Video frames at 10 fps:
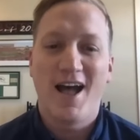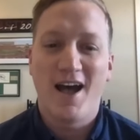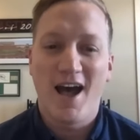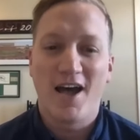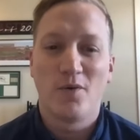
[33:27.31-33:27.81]

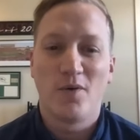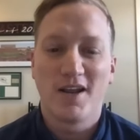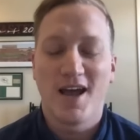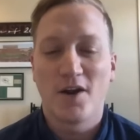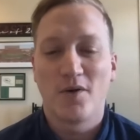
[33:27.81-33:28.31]
How, how do
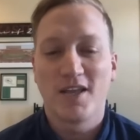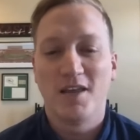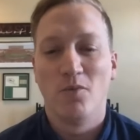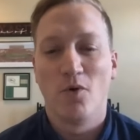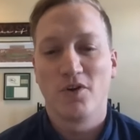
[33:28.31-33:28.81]
I how do I
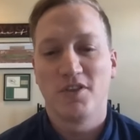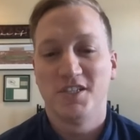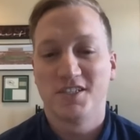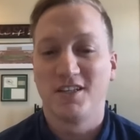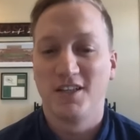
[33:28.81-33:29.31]
get more
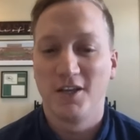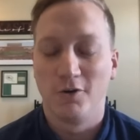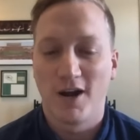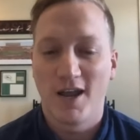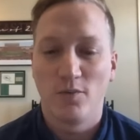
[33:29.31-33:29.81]
than just a
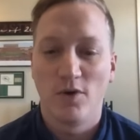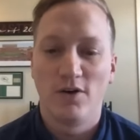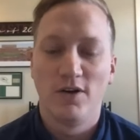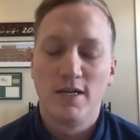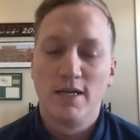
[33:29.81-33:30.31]
little, right?
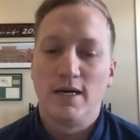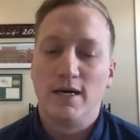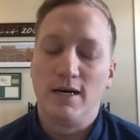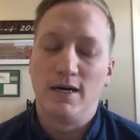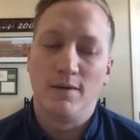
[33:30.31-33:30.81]
Well,
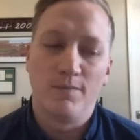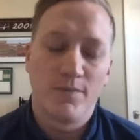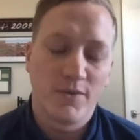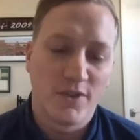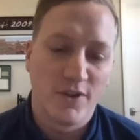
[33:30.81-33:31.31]

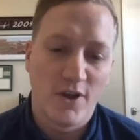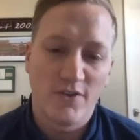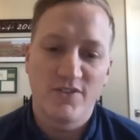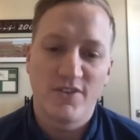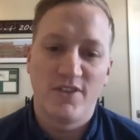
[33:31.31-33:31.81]
um, the
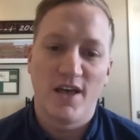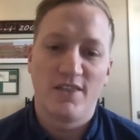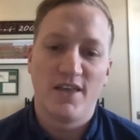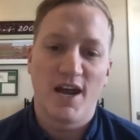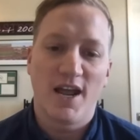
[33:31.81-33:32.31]
notes
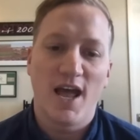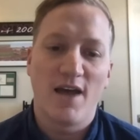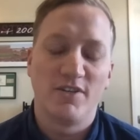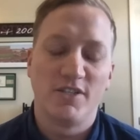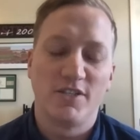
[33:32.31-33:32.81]
that that I
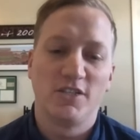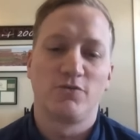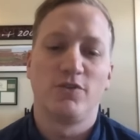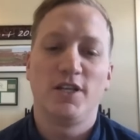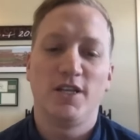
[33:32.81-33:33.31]
have is
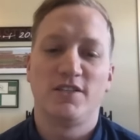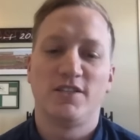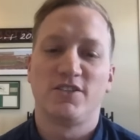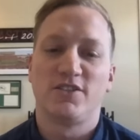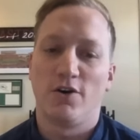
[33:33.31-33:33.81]
is really
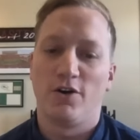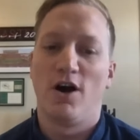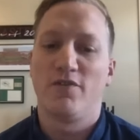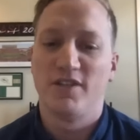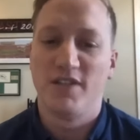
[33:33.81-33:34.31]
to
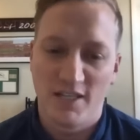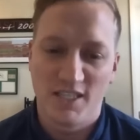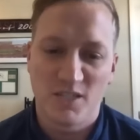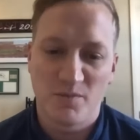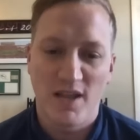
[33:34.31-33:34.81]
start off and,
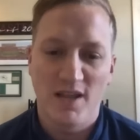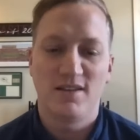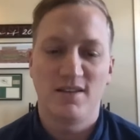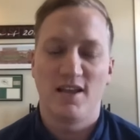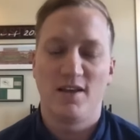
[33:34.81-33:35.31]
and
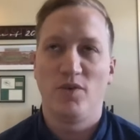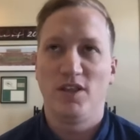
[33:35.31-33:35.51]
spend.